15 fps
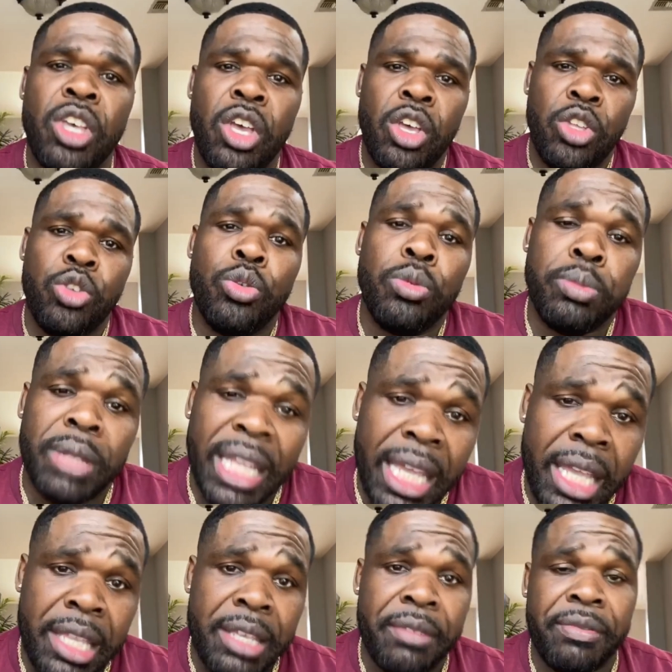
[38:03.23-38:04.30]
you
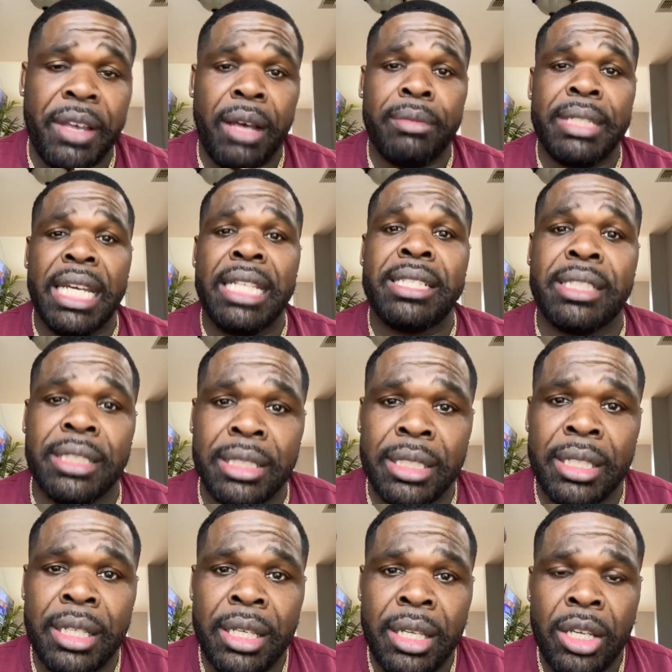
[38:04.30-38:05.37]
laying your foundation.
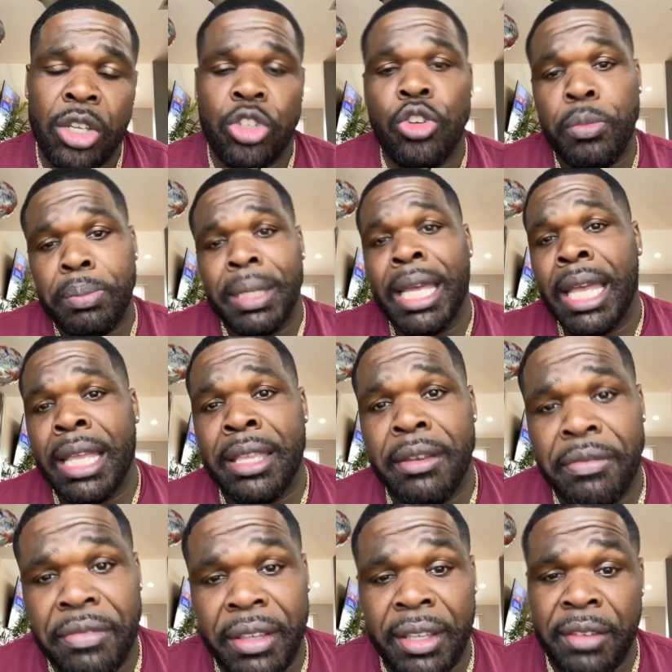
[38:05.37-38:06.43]
You planting your
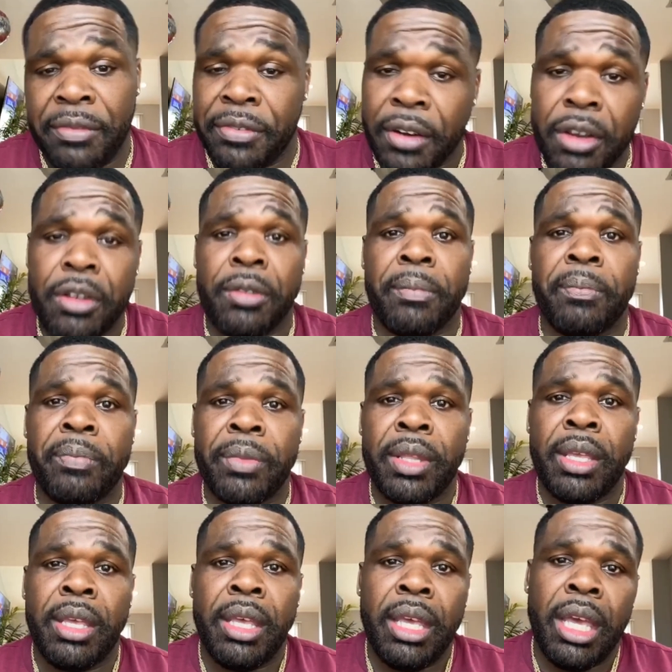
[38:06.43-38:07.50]
feet firm.
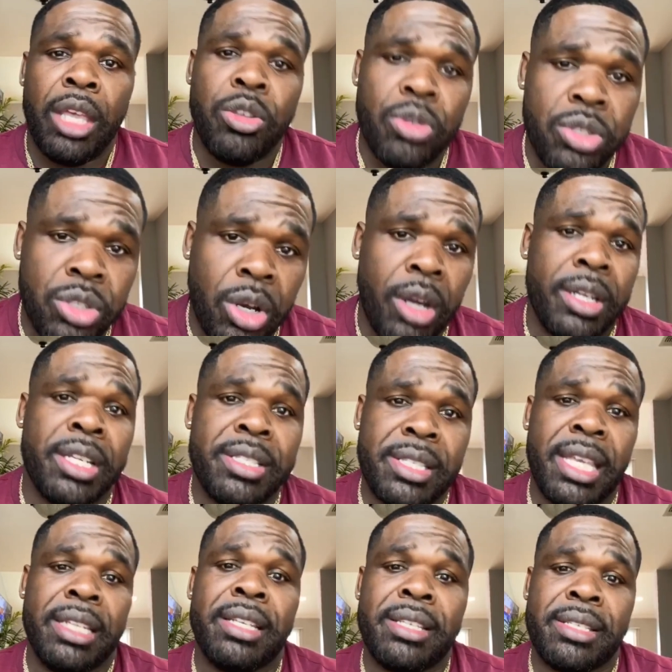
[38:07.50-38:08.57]
And you starting to
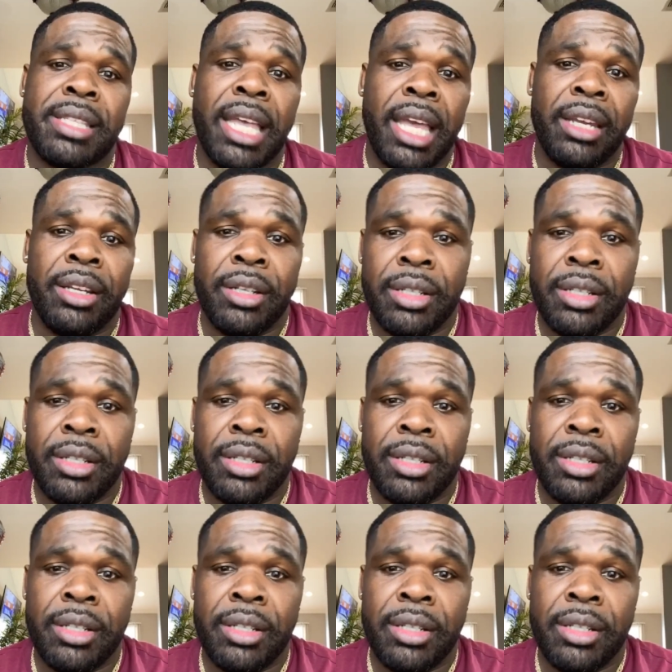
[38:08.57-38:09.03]
set the standard